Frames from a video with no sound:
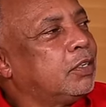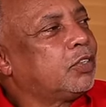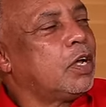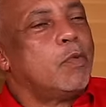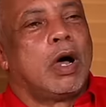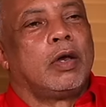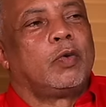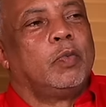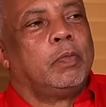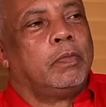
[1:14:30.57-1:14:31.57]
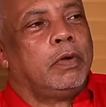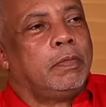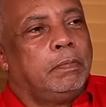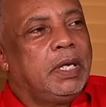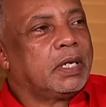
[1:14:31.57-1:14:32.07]
So he want
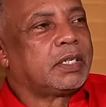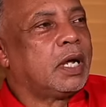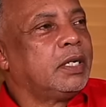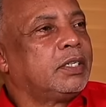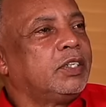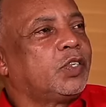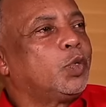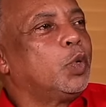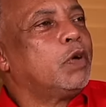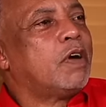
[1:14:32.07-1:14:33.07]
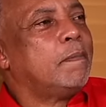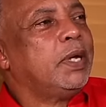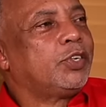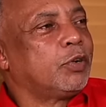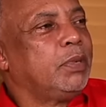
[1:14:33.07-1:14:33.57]
Bass Odyssey, Stone Love and
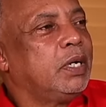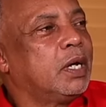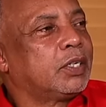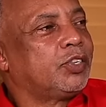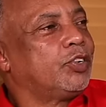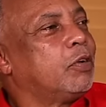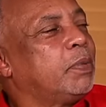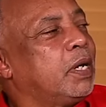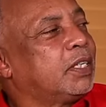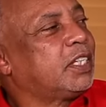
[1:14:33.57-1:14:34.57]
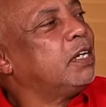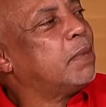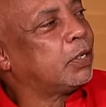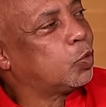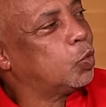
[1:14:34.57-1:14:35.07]
Metro Media string up in a
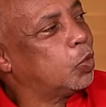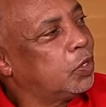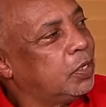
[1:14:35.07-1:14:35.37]
cinema too,